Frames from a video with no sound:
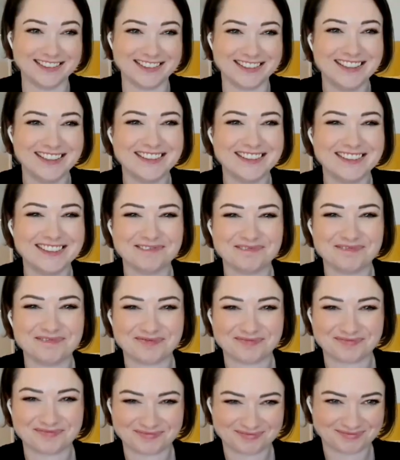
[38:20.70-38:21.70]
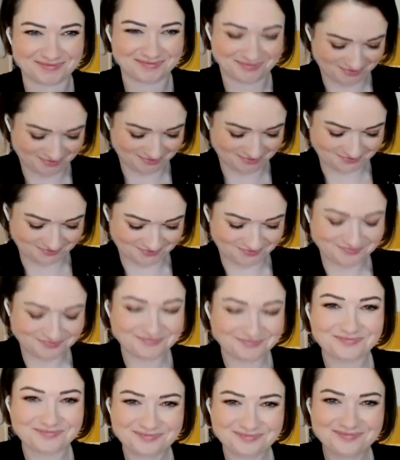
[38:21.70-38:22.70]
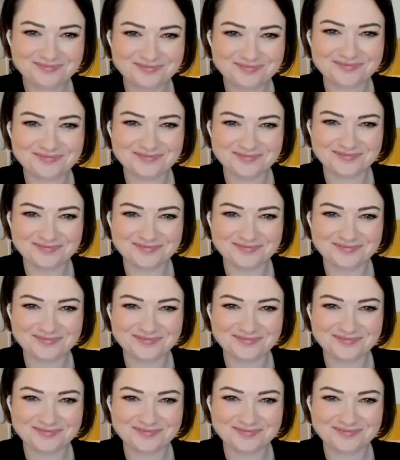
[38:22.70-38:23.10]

know, you just wouldn't like right, okay?